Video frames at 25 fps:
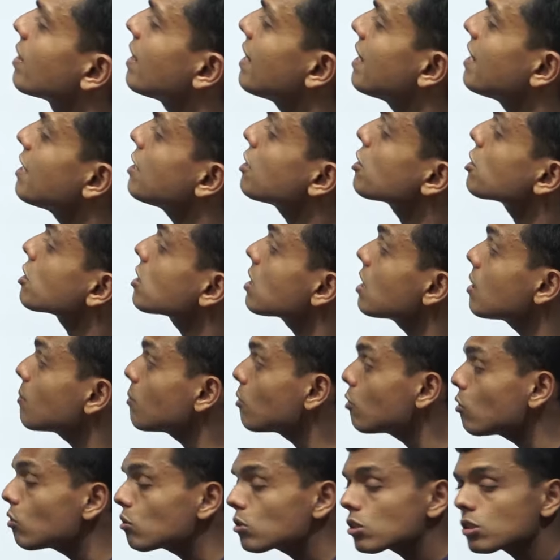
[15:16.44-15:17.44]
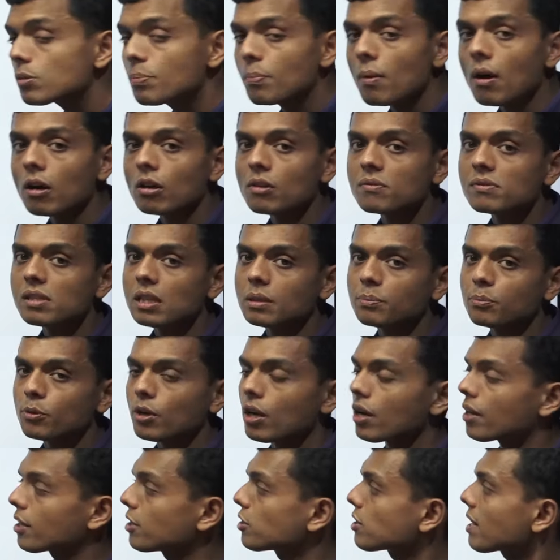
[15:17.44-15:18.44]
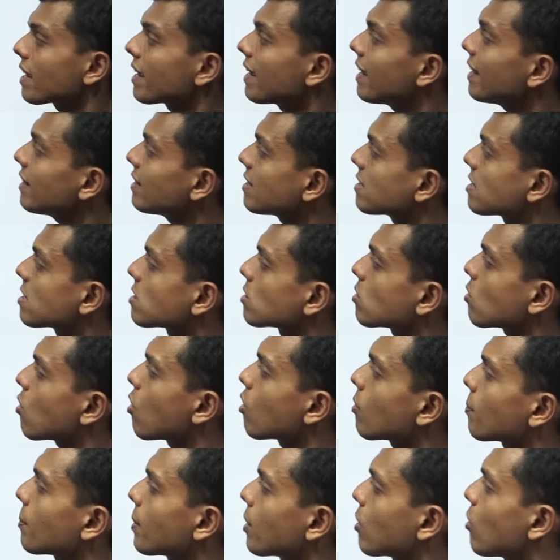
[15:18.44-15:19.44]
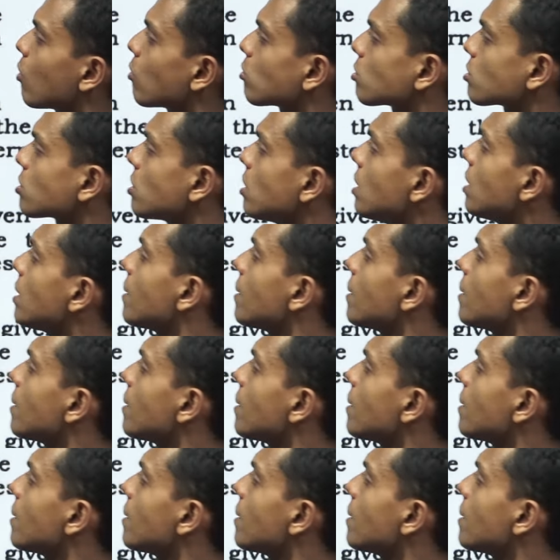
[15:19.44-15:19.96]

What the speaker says: the easternmost part of Satpura range. Again, this is wrong because